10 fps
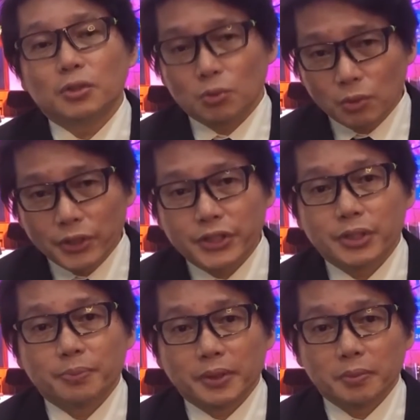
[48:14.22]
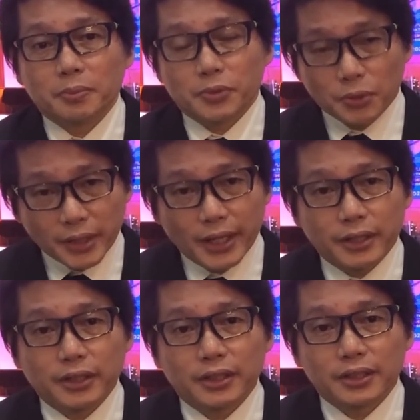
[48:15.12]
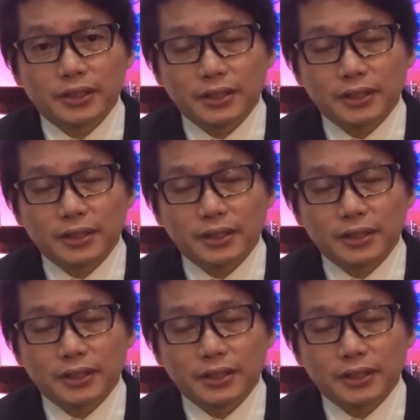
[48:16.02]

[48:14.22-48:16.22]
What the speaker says: to worship Him together.